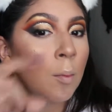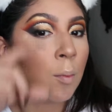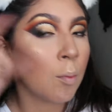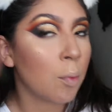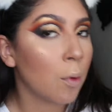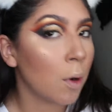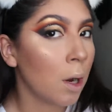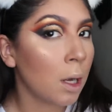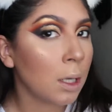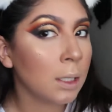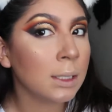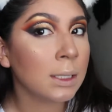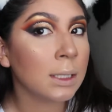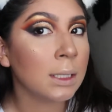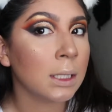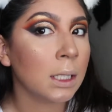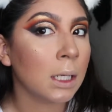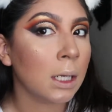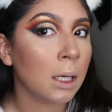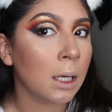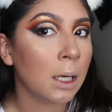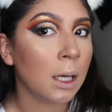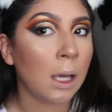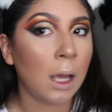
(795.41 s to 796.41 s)

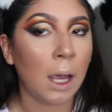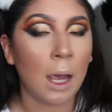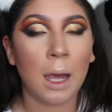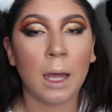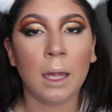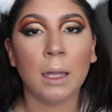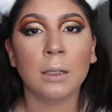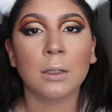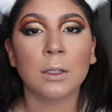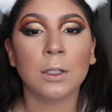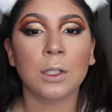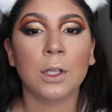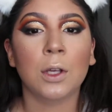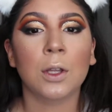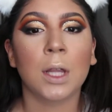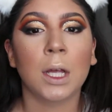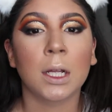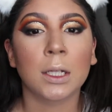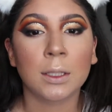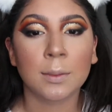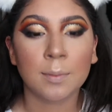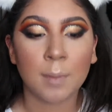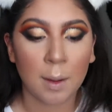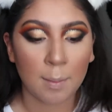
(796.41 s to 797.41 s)
bronzy, and so
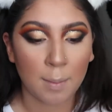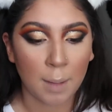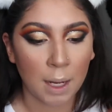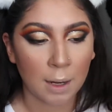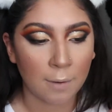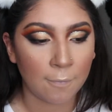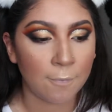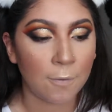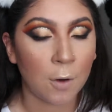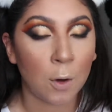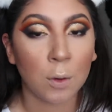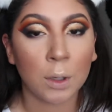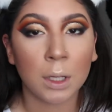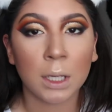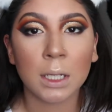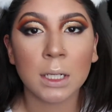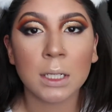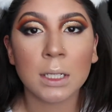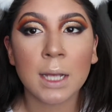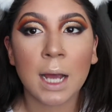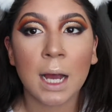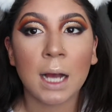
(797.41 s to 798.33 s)
that's my main focus.